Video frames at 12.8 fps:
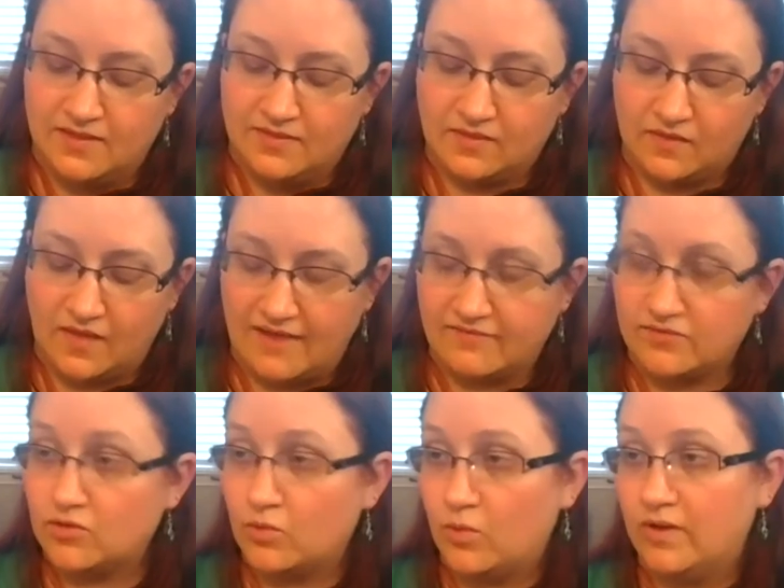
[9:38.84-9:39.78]
The
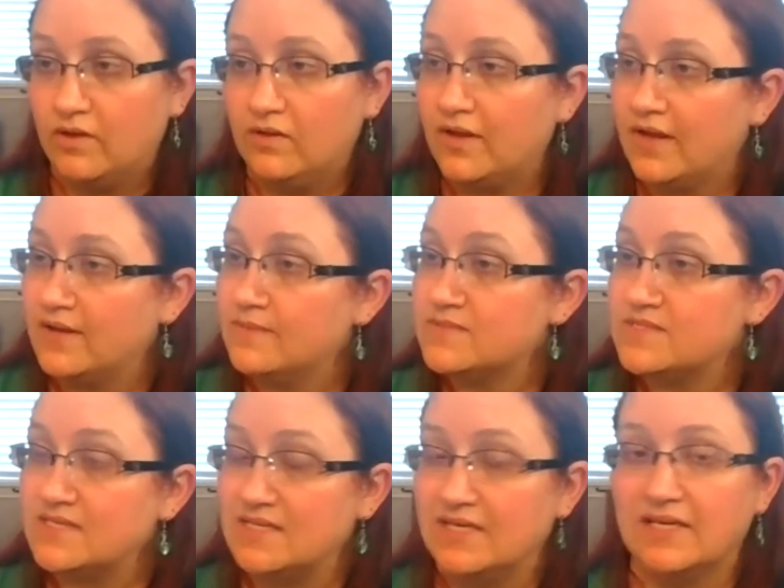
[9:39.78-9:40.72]
lavender oil comes
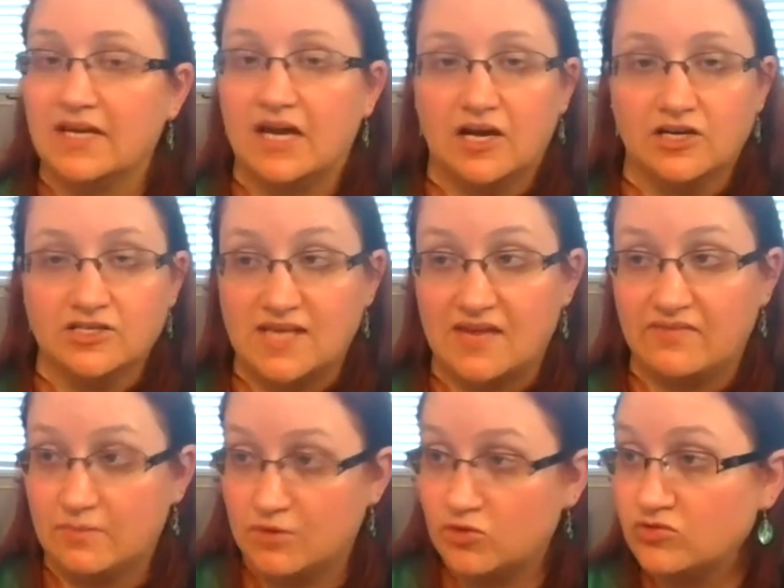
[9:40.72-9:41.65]
in our Savvy
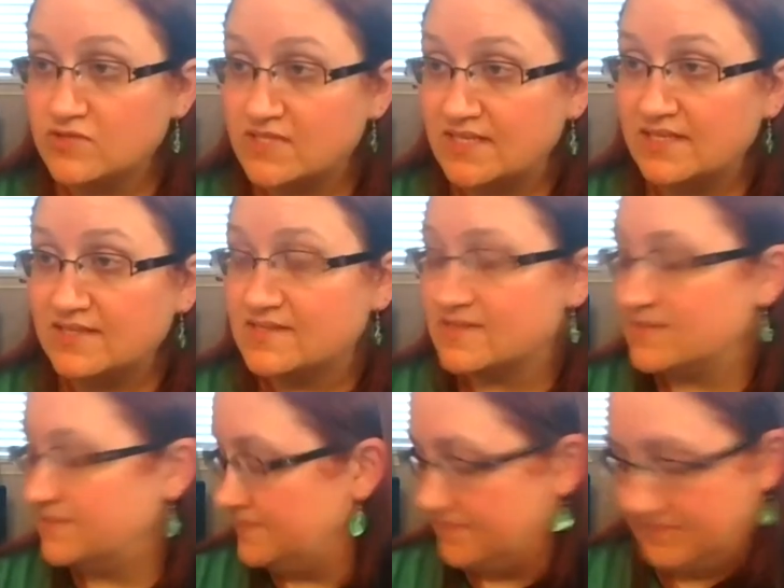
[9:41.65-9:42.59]
Minerals kits.
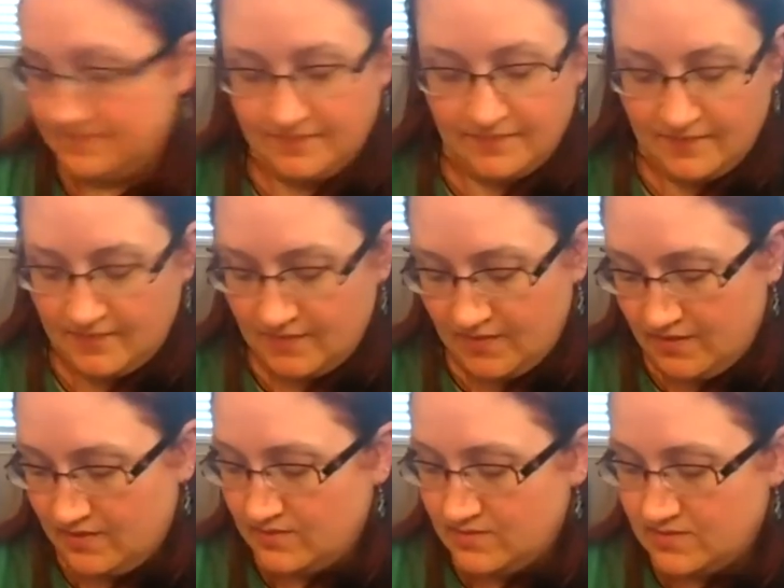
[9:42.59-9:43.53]

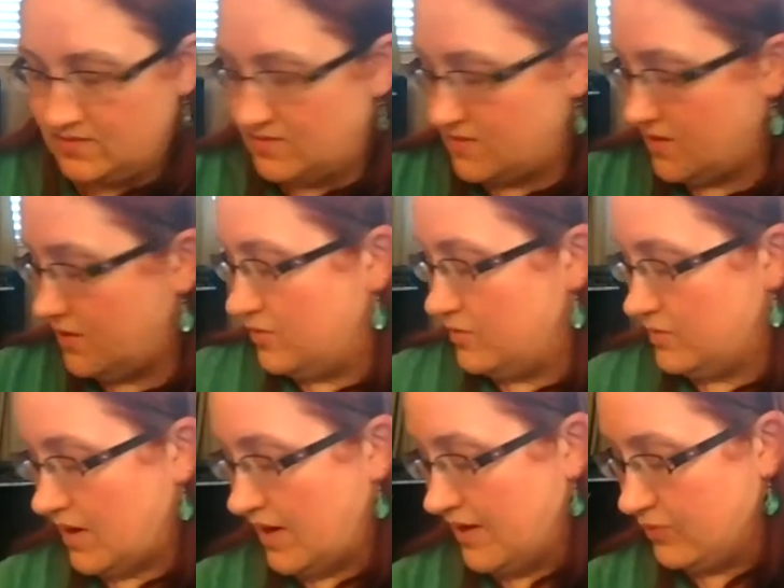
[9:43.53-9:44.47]
So
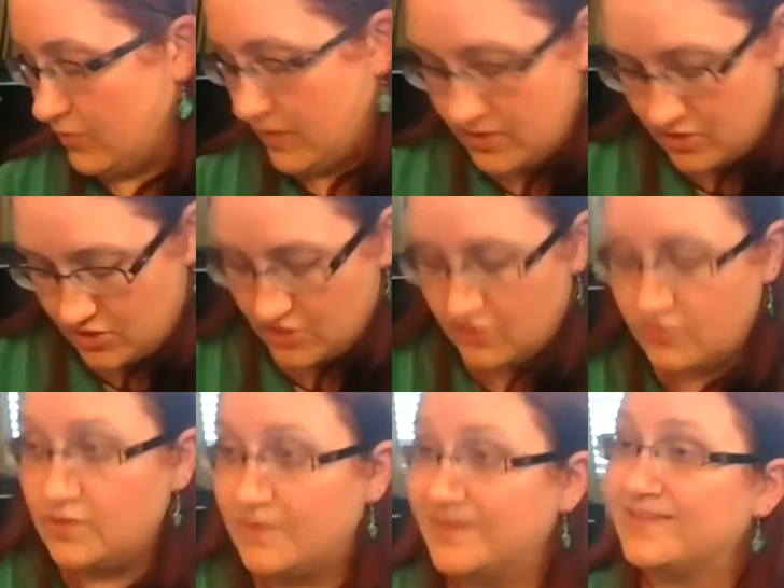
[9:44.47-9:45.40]
either way you go,
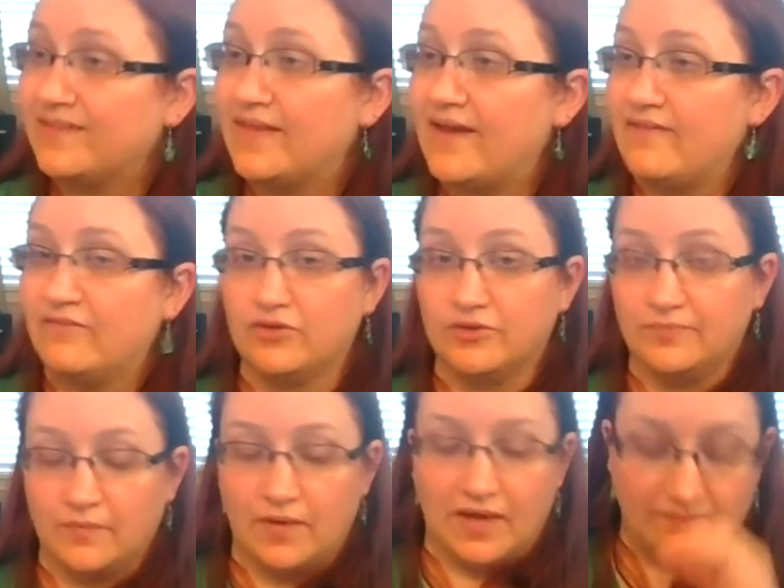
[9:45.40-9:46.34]
you get the lavender,
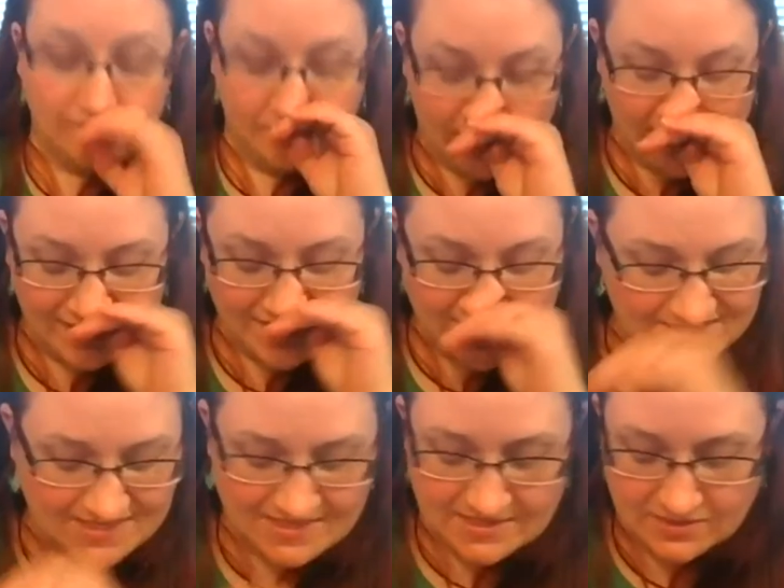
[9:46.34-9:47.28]
okay?
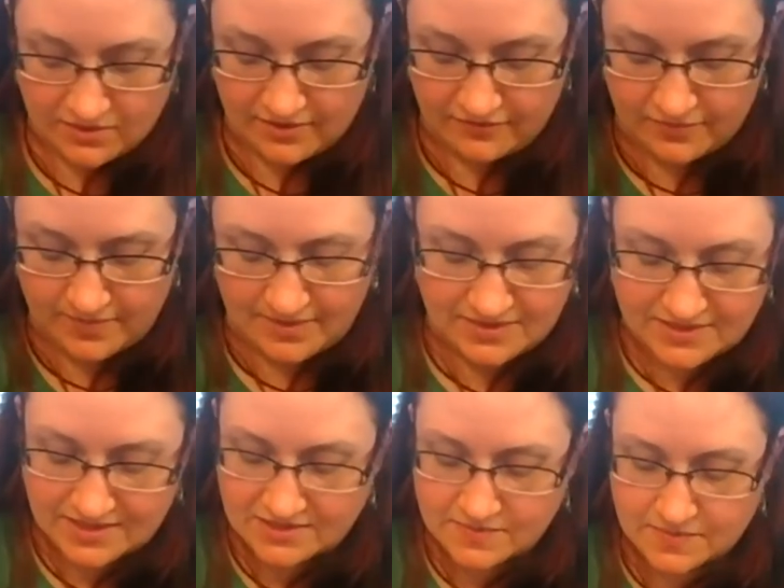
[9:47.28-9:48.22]
Frankincense is great for many
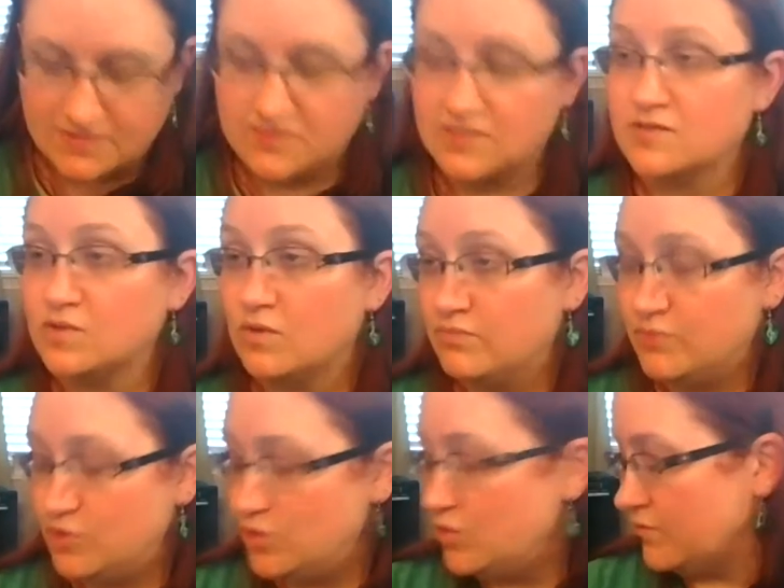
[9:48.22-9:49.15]
things, but it's also a
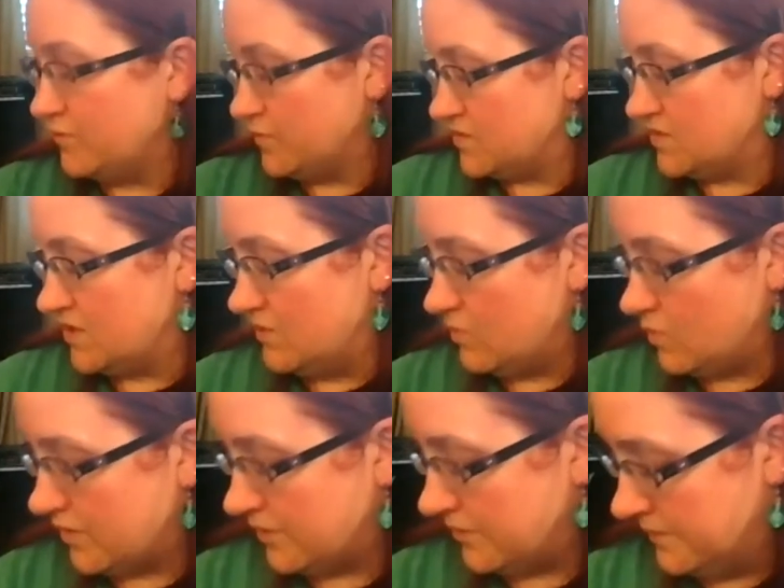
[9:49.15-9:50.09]
beautiful skin
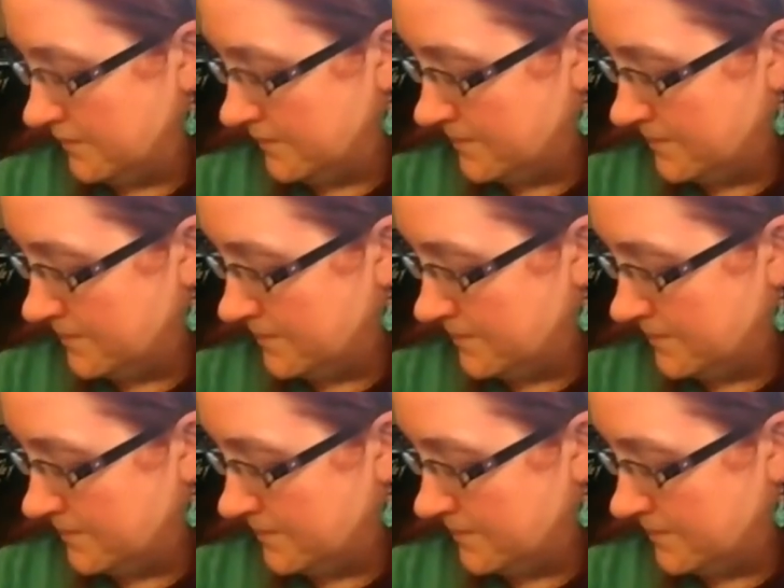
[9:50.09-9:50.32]
oil.